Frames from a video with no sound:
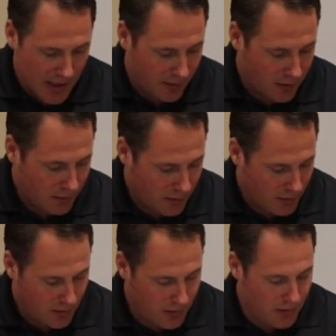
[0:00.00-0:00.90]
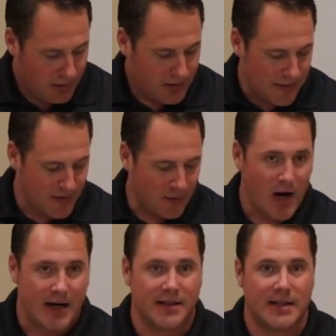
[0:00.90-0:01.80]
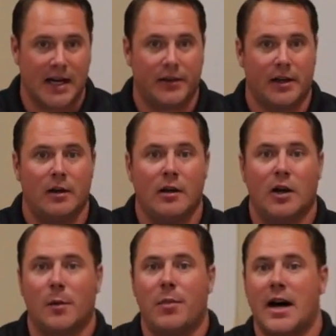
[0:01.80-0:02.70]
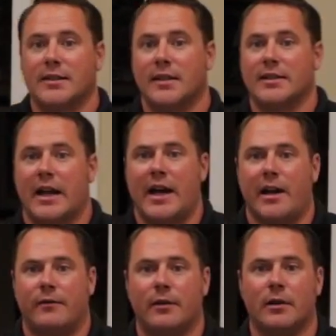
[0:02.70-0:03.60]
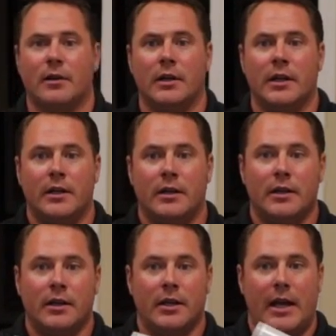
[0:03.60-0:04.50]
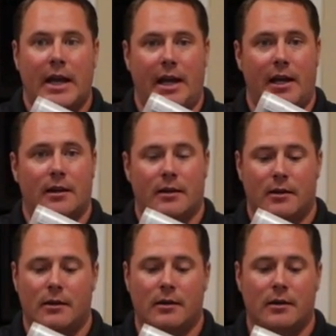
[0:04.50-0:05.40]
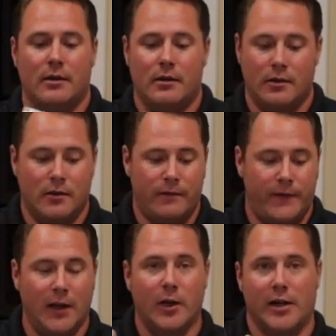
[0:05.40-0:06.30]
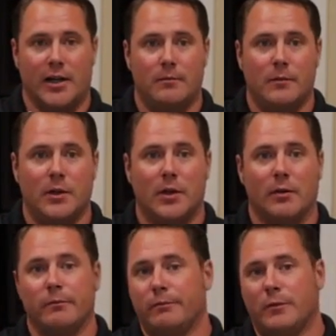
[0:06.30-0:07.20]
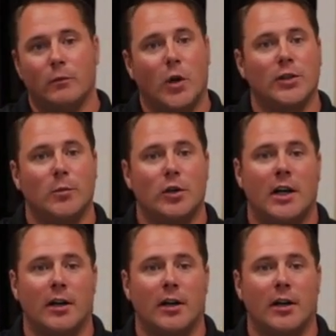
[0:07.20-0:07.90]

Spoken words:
The other types of epoxies out there are epoxies that have a filler in them. They're multiple